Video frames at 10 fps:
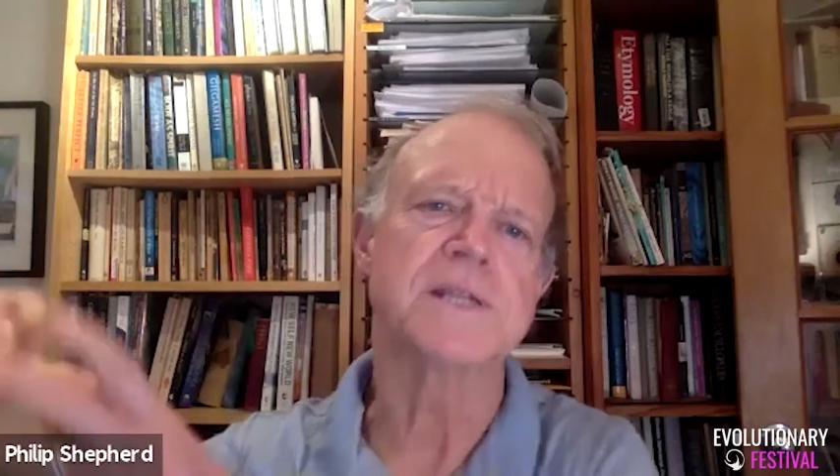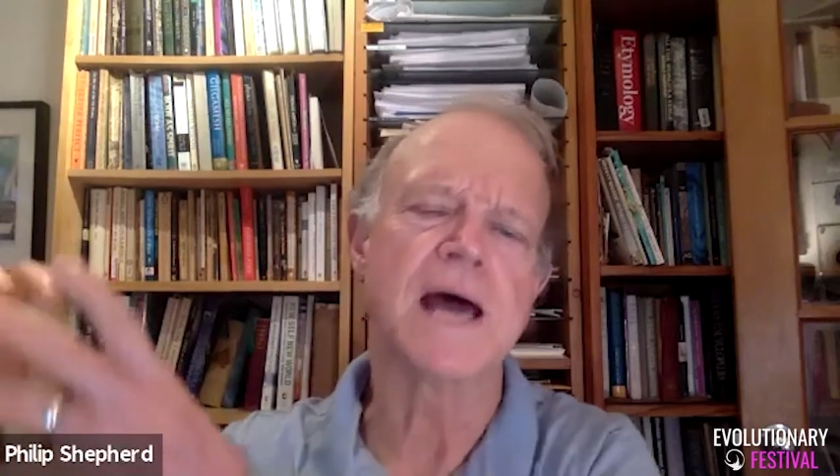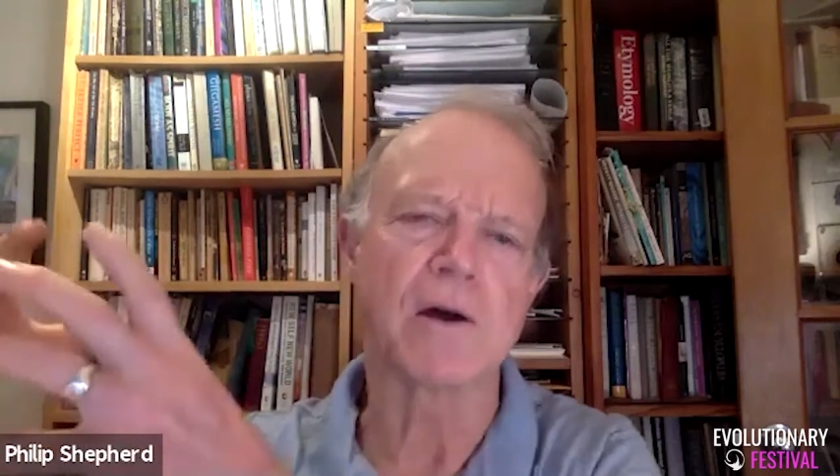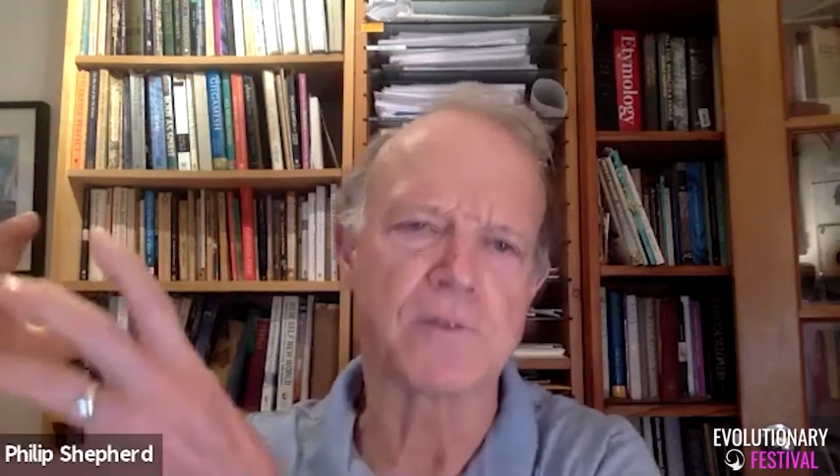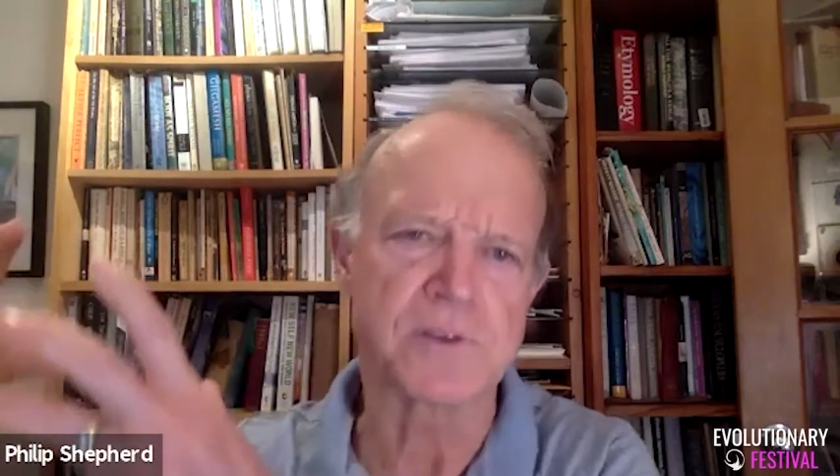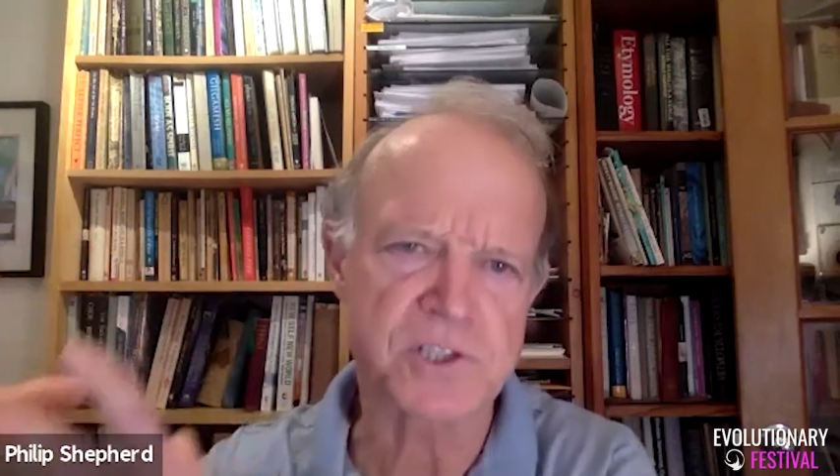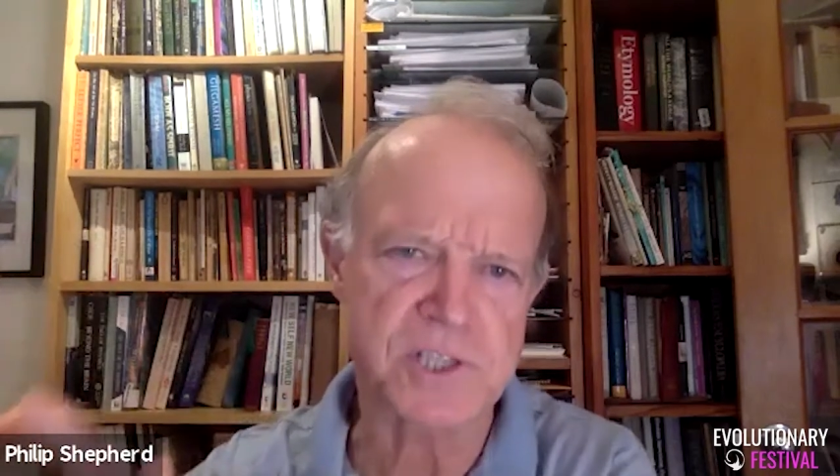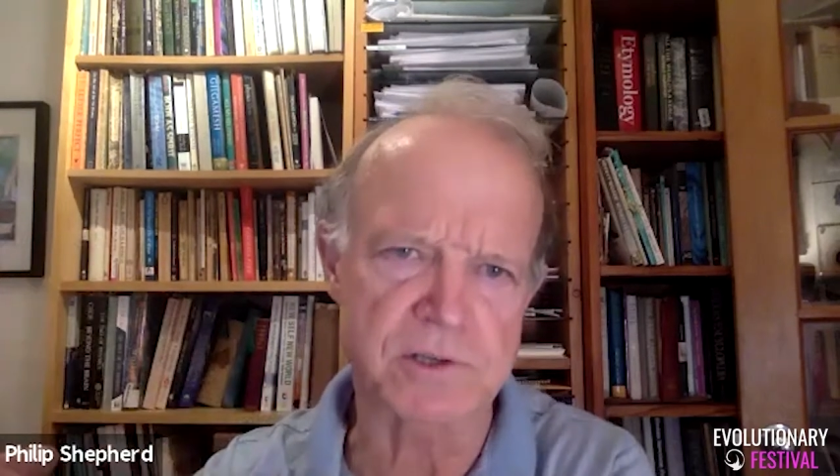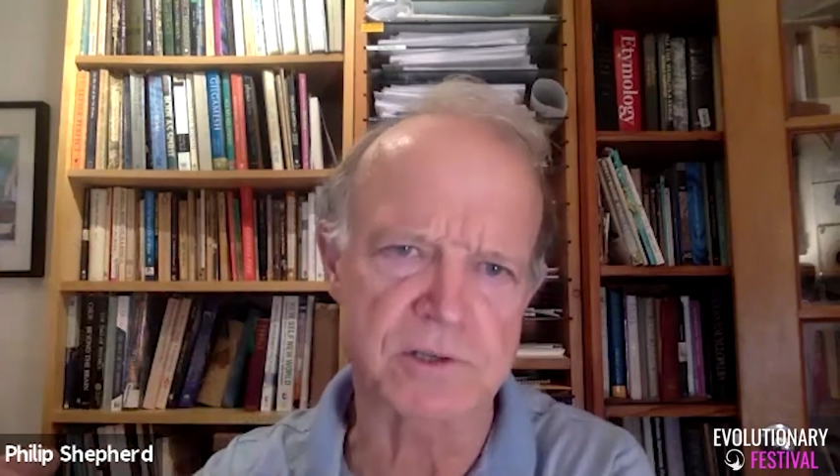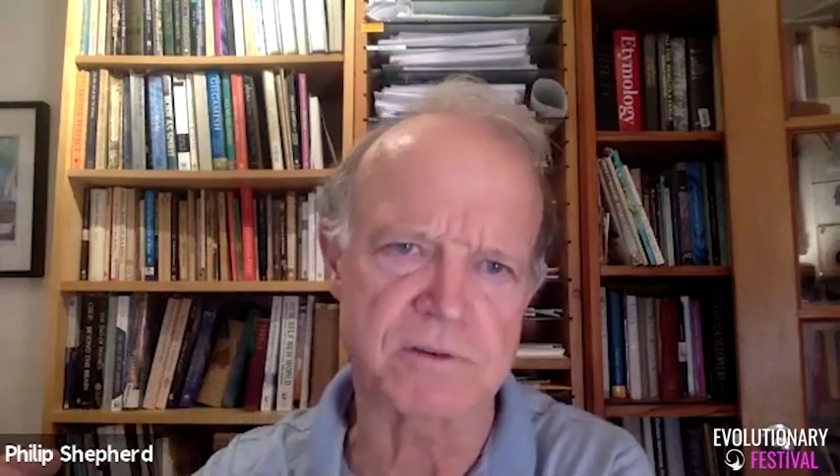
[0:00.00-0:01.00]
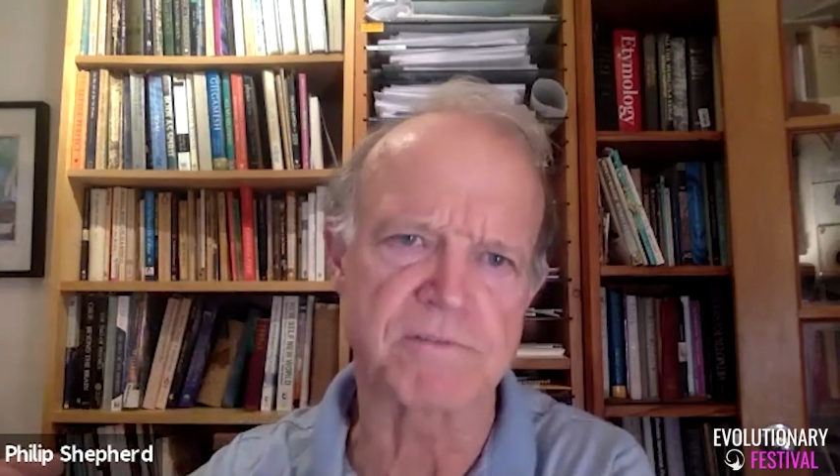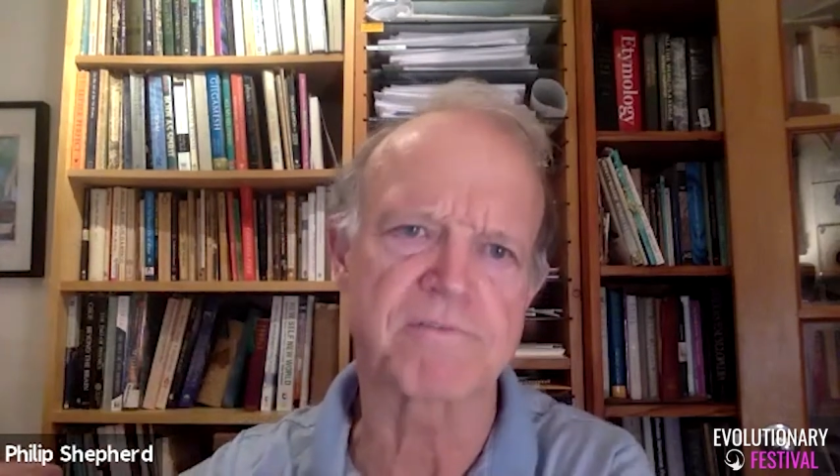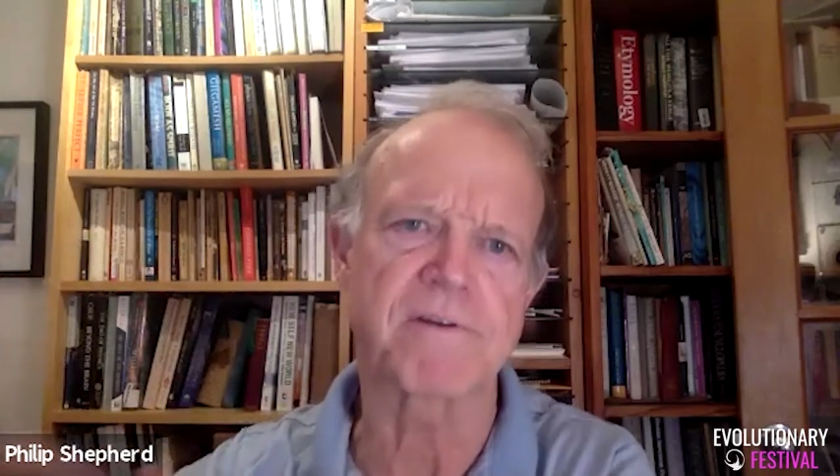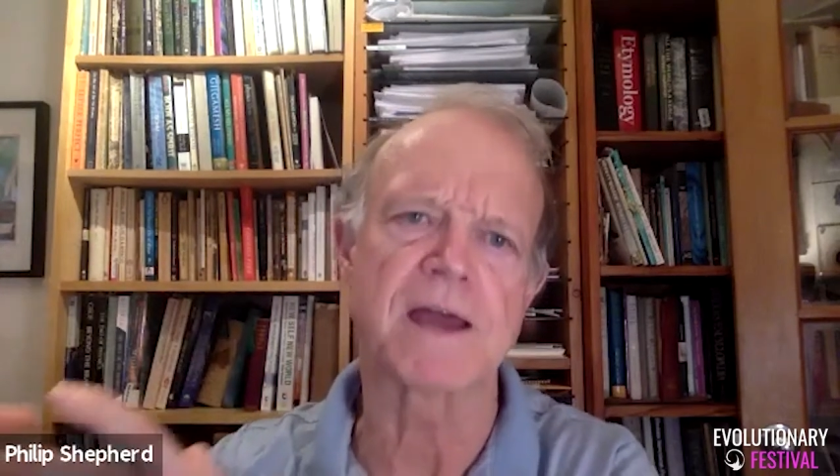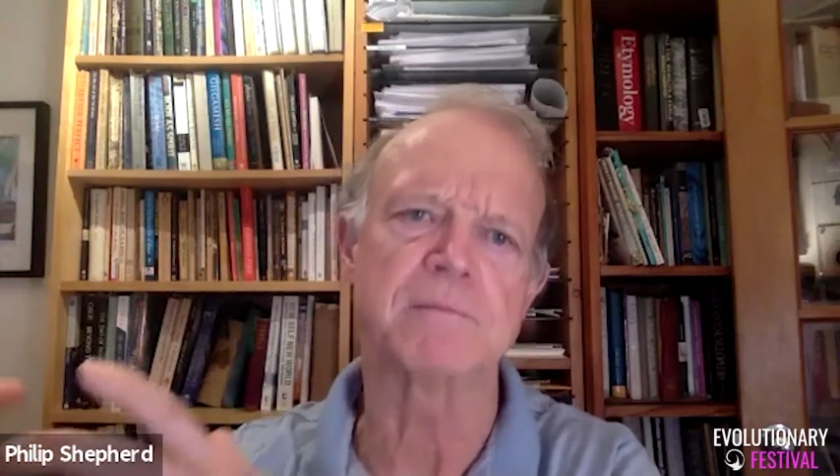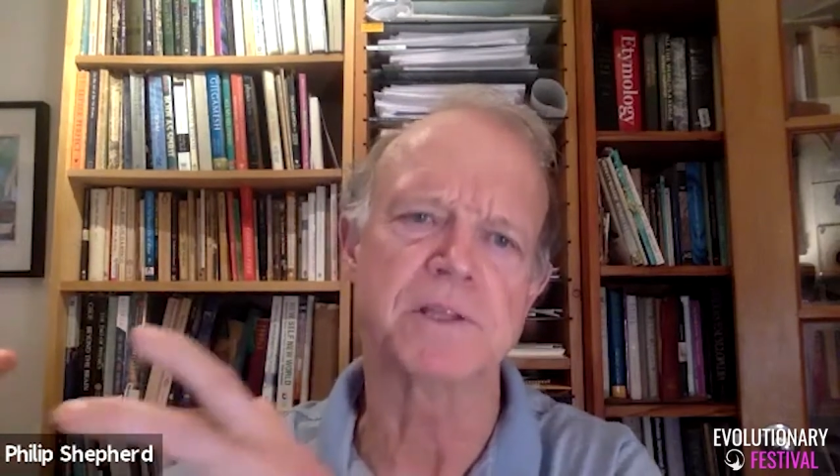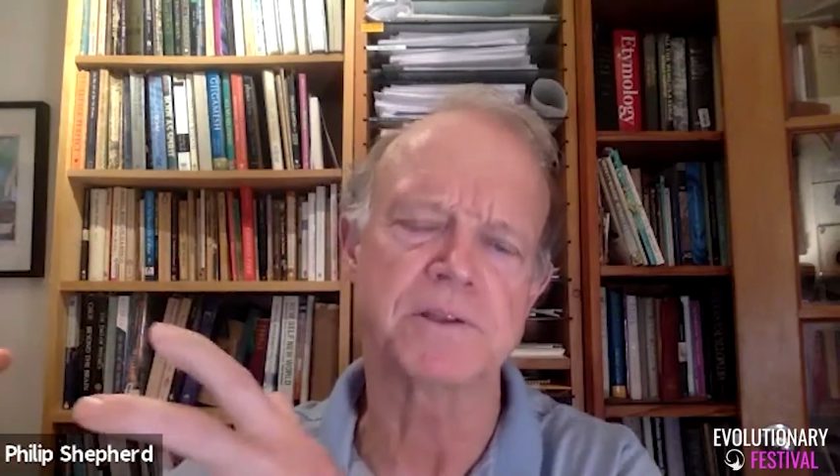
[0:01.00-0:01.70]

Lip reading: now the center of the family,